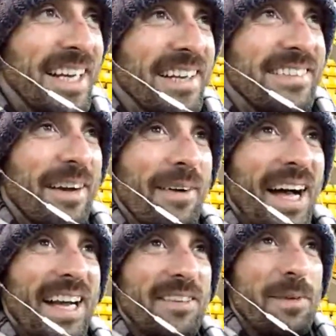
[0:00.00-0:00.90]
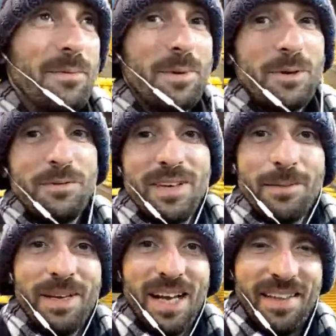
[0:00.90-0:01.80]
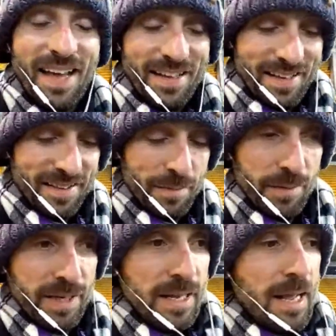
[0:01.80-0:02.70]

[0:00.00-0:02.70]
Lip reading: So I guess maybe we all feel a bit like that at the moment.